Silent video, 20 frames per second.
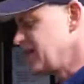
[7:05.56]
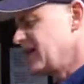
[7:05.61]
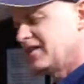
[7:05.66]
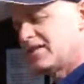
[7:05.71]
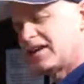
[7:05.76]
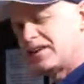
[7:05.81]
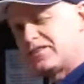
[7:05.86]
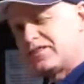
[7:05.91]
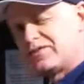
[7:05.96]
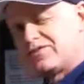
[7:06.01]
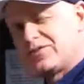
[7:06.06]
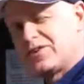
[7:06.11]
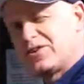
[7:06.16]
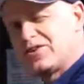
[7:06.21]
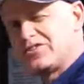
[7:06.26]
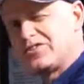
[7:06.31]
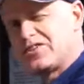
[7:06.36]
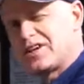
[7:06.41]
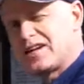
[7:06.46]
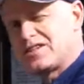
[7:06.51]
That's the
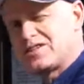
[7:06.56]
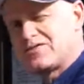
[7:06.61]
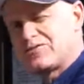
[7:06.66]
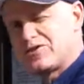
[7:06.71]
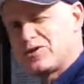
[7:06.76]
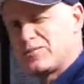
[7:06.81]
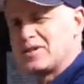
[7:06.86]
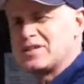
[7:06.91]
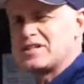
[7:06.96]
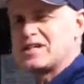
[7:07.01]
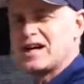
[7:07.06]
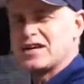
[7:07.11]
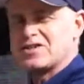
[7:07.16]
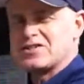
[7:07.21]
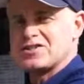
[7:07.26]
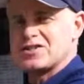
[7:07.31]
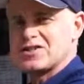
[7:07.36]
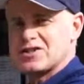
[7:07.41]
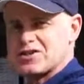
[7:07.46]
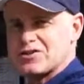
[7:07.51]
first stage of
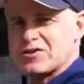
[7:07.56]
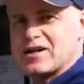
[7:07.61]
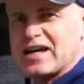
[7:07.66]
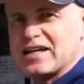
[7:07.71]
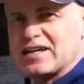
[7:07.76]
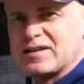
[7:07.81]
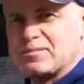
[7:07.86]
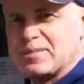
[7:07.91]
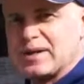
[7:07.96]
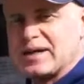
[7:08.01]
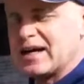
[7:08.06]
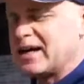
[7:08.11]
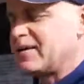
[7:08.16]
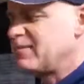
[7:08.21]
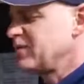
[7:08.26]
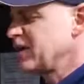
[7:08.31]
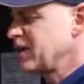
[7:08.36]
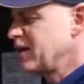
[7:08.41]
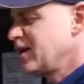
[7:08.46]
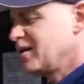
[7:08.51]
fermentation to create your beer.
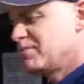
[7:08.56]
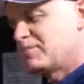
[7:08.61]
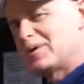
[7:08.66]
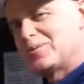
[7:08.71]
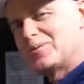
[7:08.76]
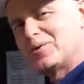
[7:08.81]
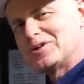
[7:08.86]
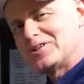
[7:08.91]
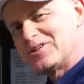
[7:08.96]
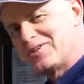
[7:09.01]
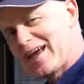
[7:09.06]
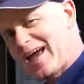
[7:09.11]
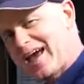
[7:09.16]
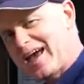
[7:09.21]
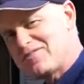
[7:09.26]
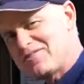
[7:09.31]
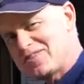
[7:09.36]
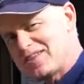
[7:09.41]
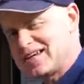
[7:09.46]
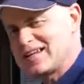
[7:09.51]
But what you
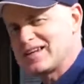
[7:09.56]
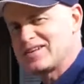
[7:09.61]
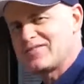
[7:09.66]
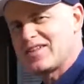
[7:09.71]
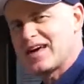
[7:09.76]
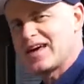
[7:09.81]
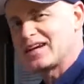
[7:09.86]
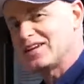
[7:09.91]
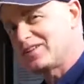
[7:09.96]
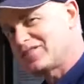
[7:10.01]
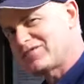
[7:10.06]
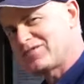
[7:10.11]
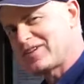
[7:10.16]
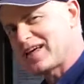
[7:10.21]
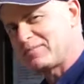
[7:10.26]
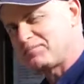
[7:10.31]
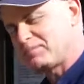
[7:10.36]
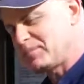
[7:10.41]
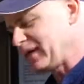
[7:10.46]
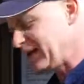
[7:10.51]
have at the end of that is
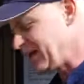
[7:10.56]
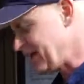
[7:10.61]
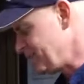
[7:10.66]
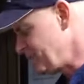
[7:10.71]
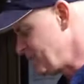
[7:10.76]
flat beer.